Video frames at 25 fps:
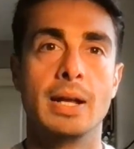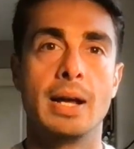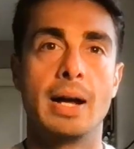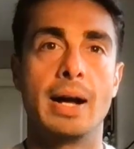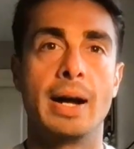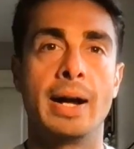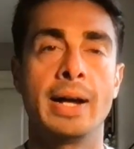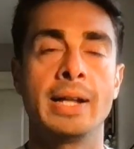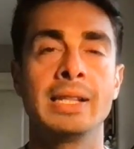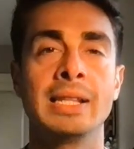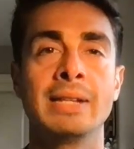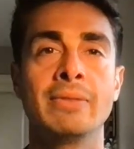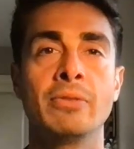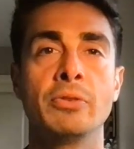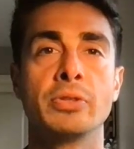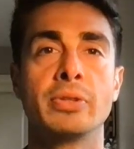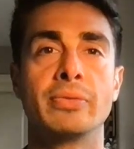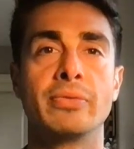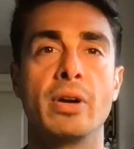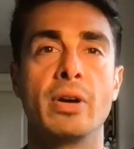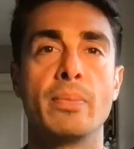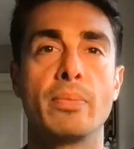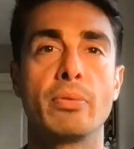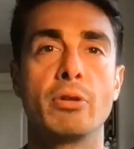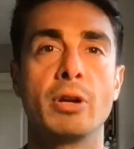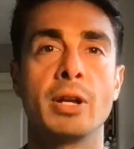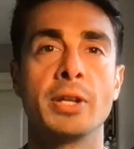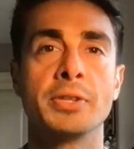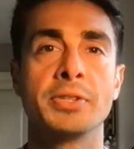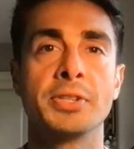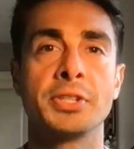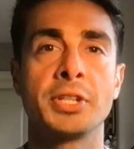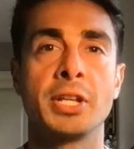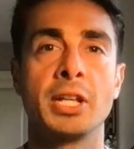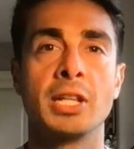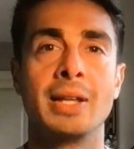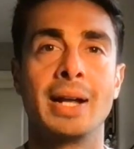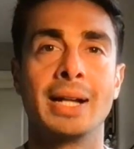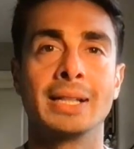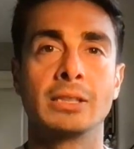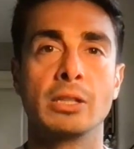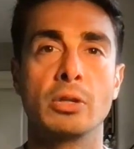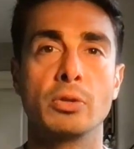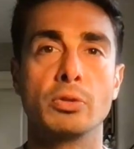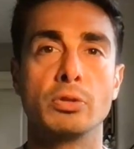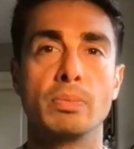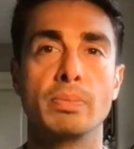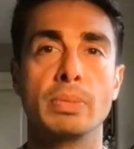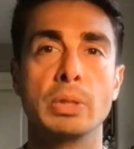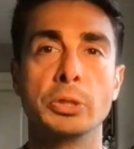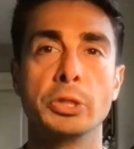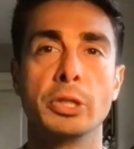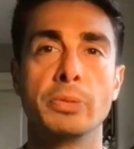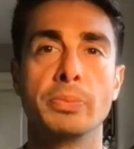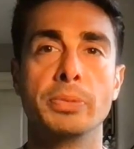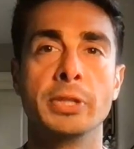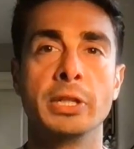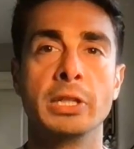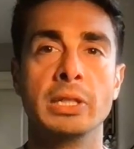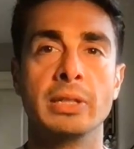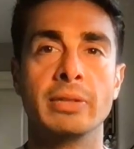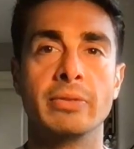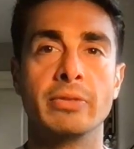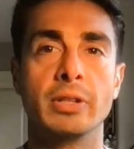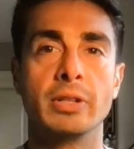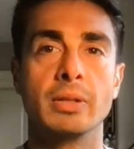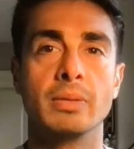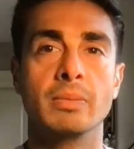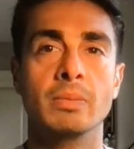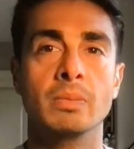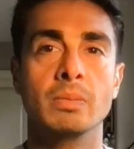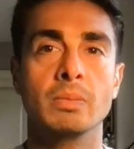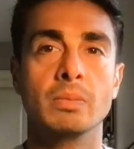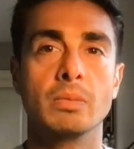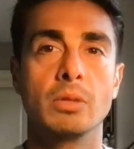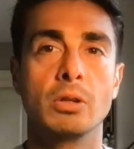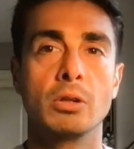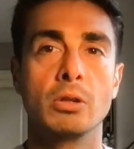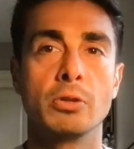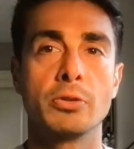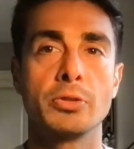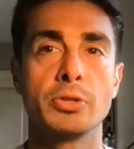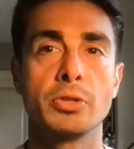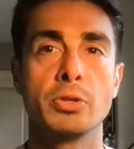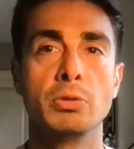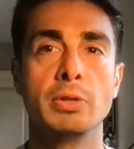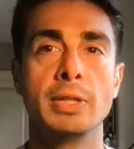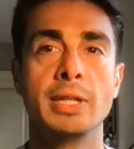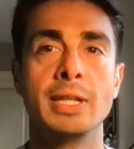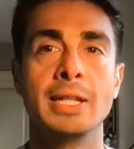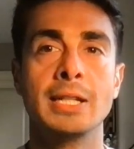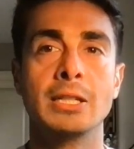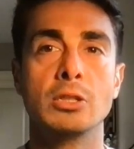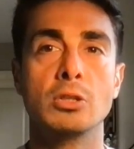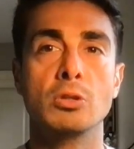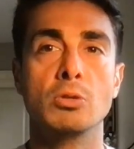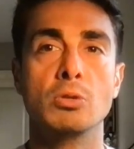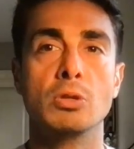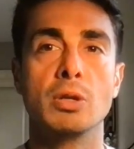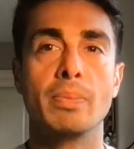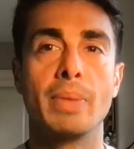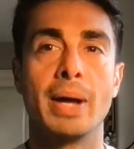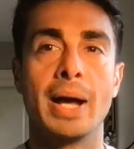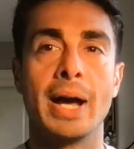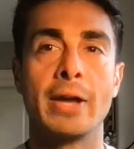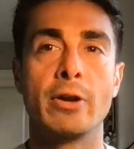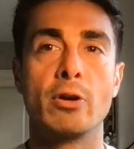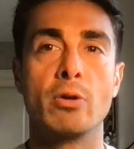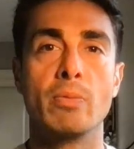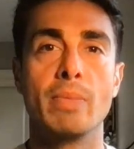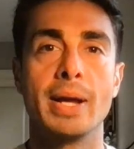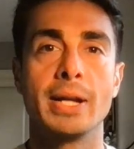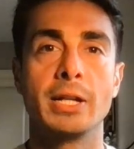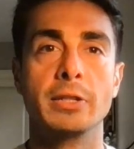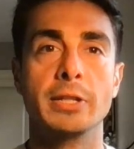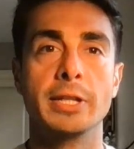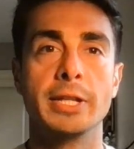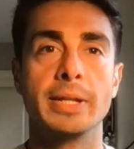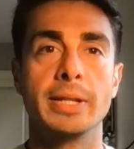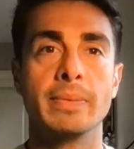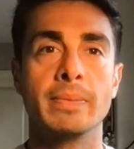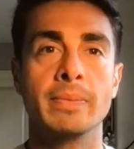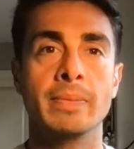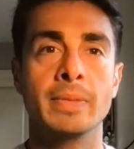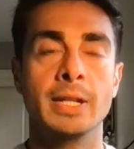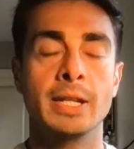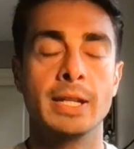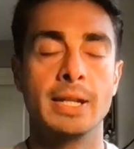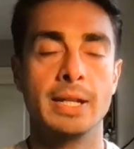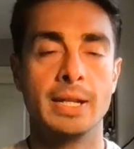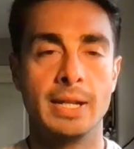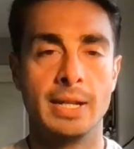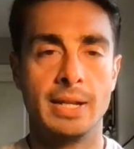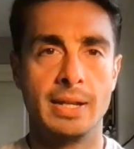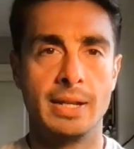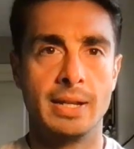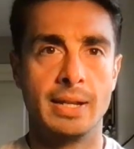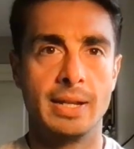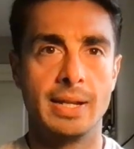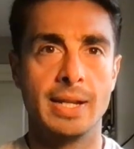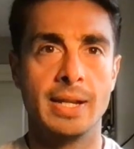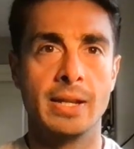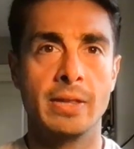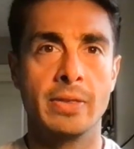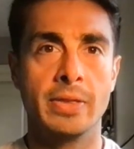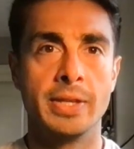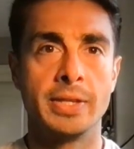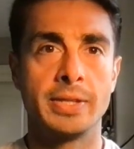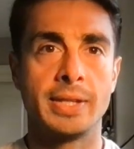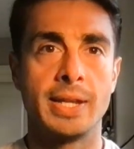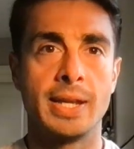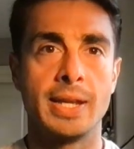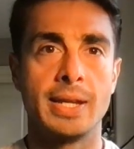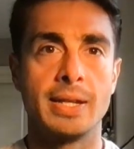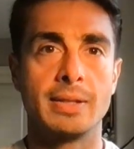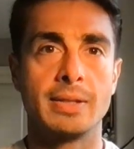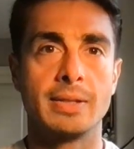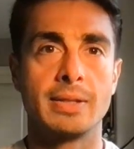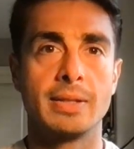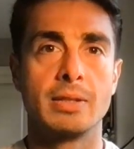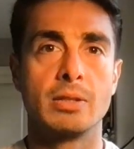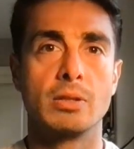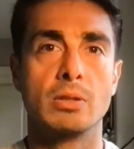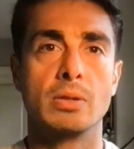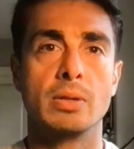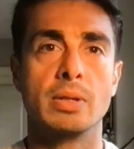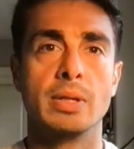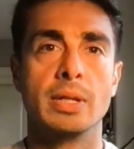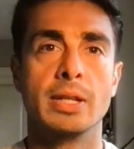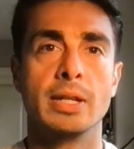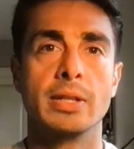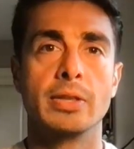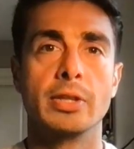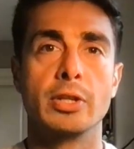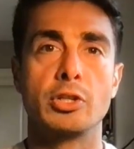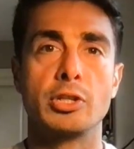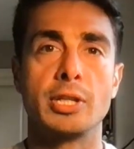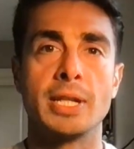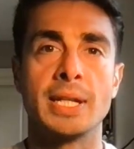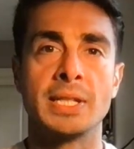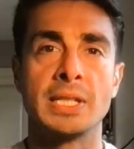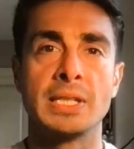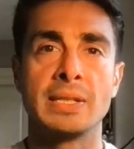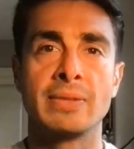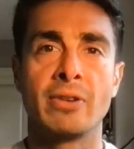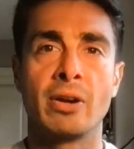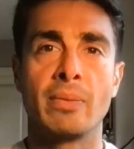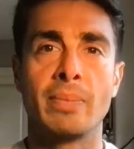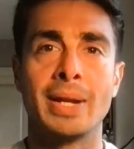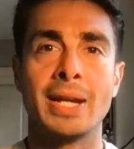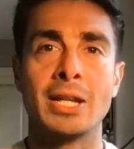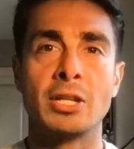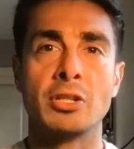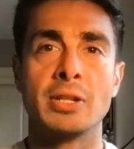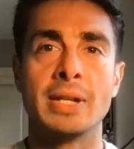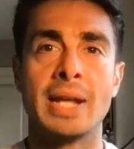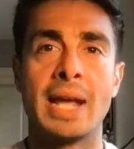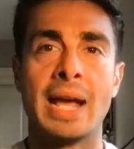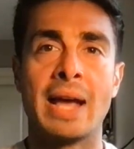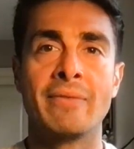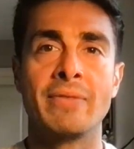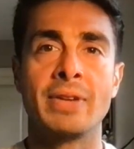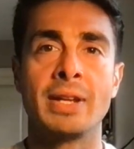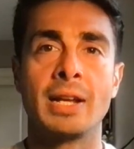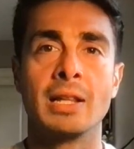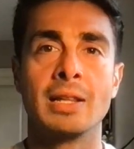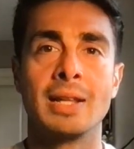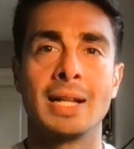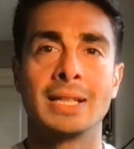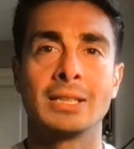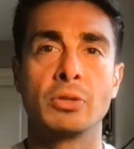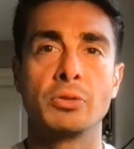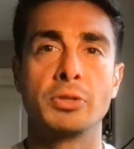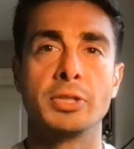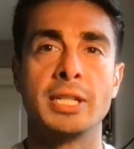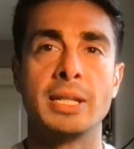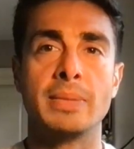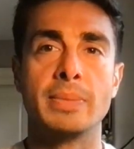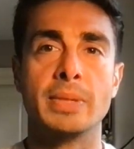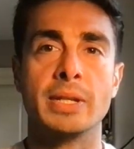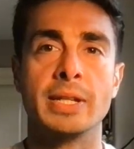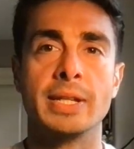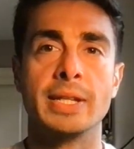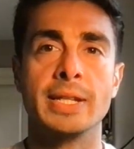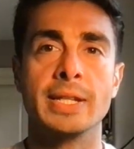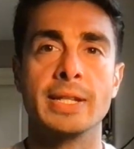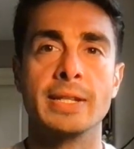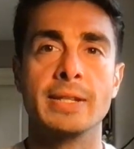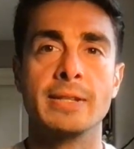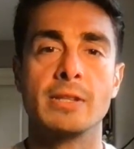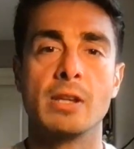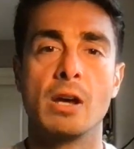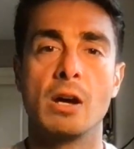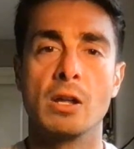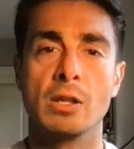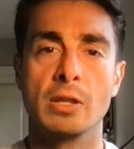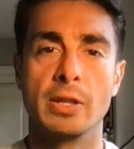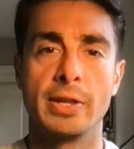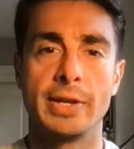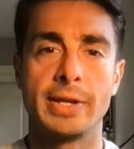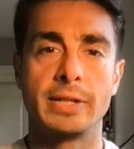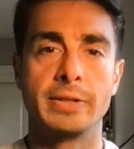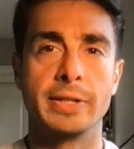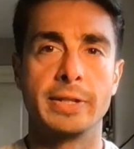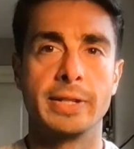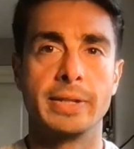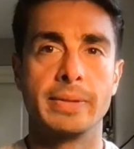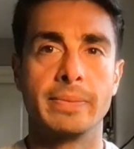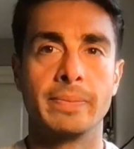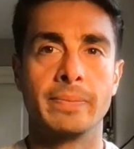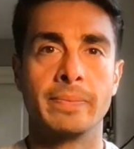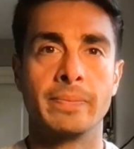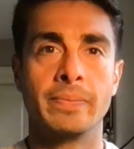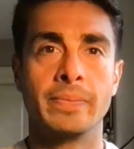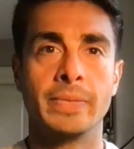High levels of unprocessed galactose build up in the liver, also leading to hepatomegaly. In this case, the chances of our patient having galactosemia is unlikely.